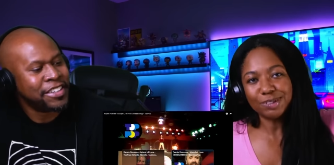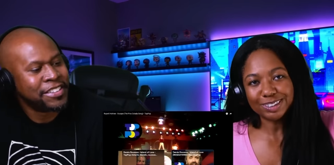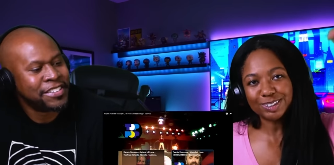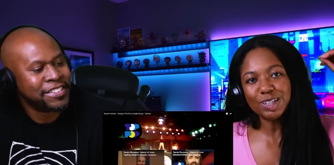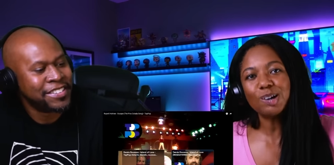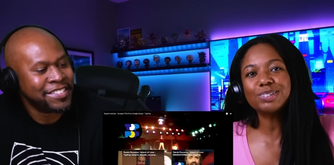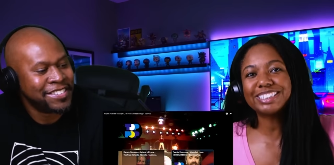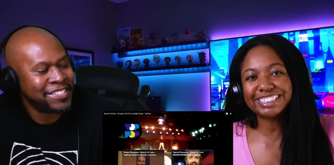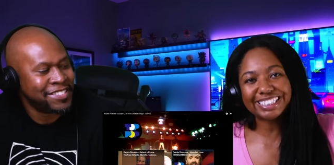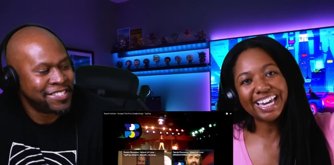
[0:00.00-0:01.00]
Speaker 1: It was so
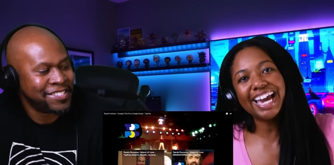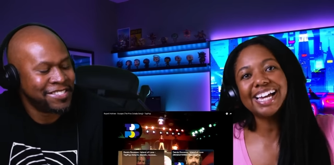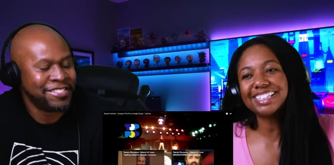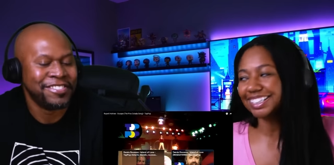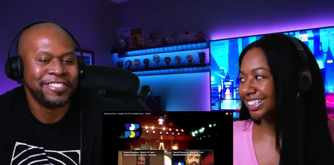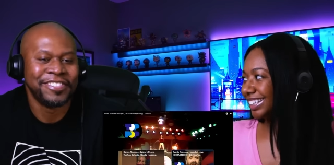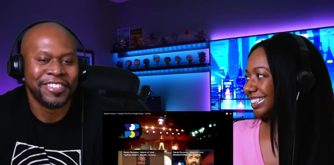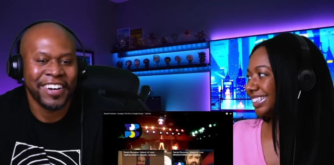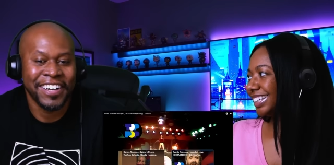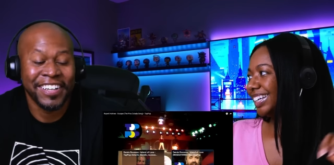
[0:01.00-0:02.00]
scandalous.
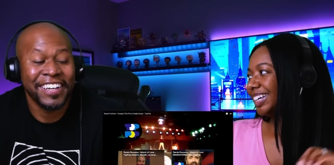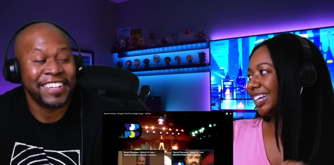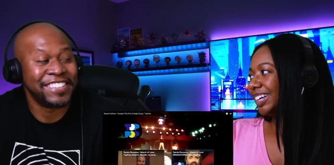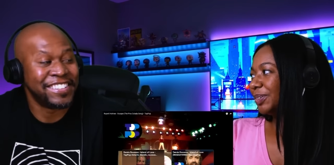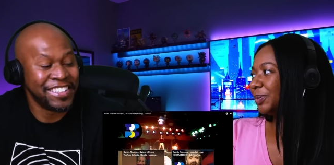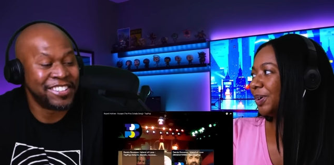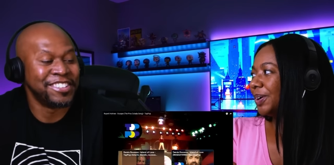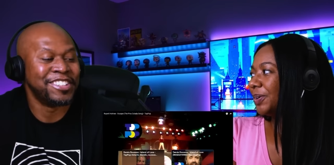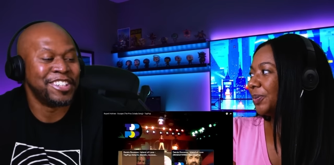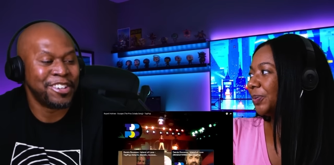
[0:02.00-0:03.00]
Right.
Speaker 2: Yes, this
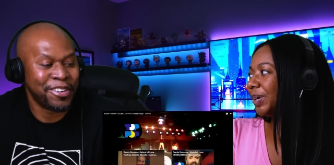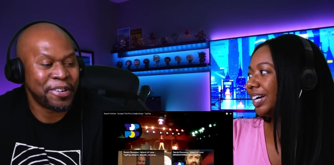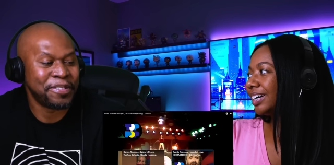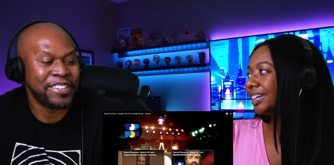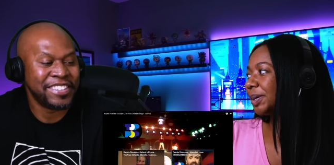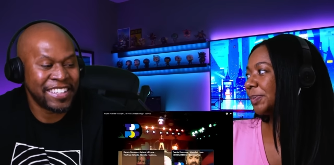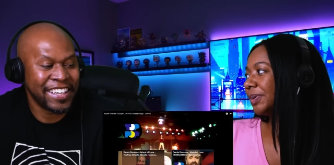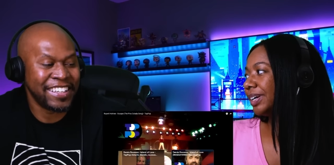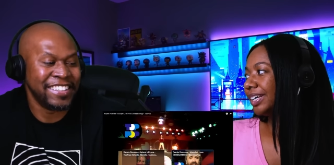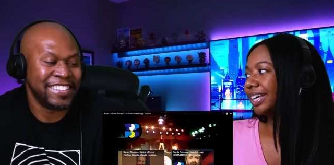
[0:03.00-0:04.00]
is an we scandalous.
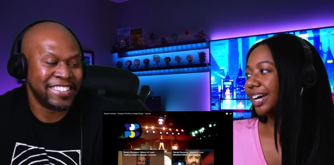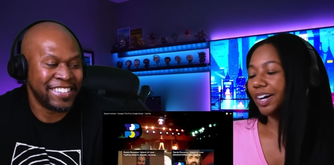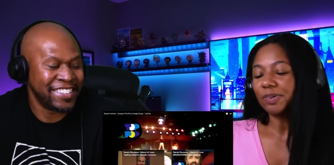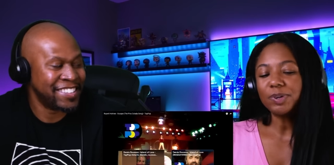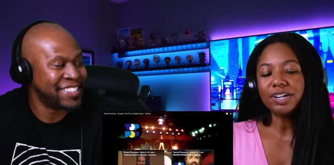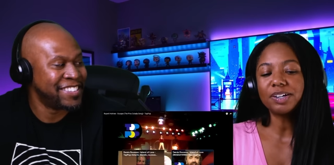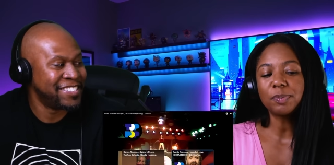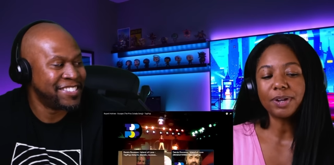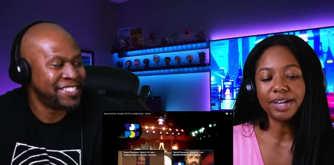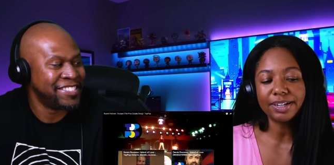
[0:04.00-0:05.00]
Speaker 1: Yeah, song. we could have
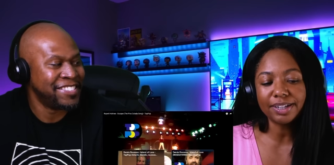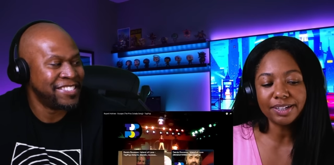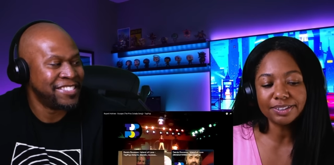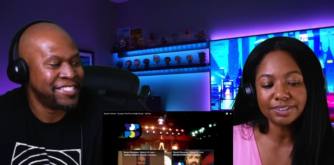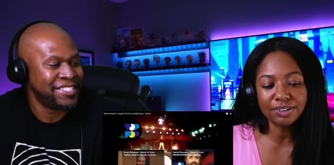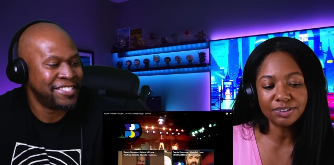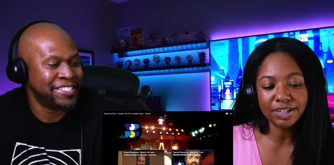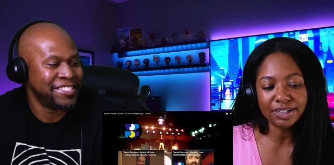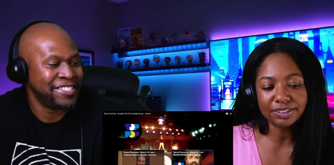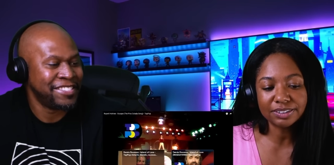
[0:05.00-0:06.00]
played this on
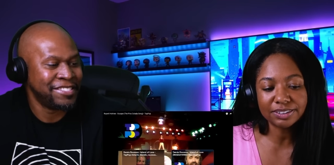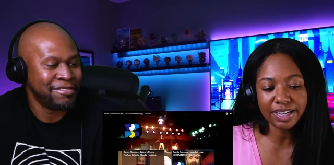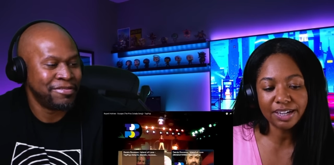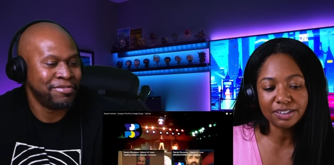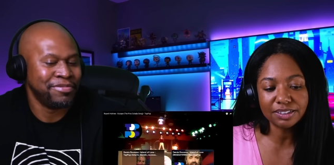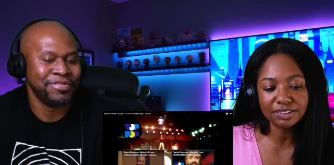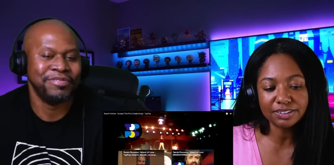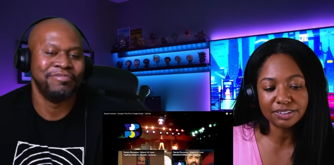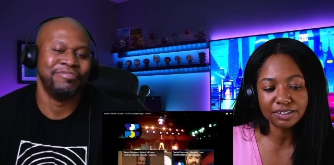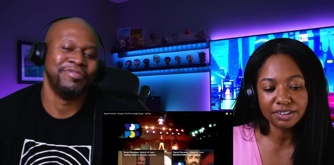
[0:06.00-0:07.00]
our
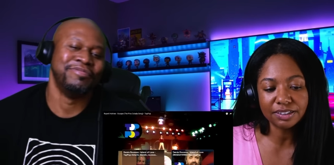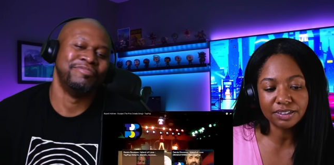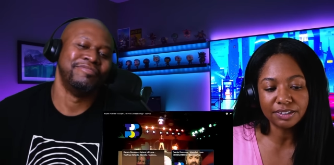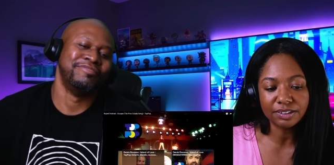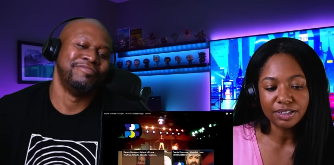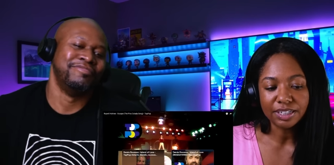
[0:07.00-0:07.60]
scandalous uh,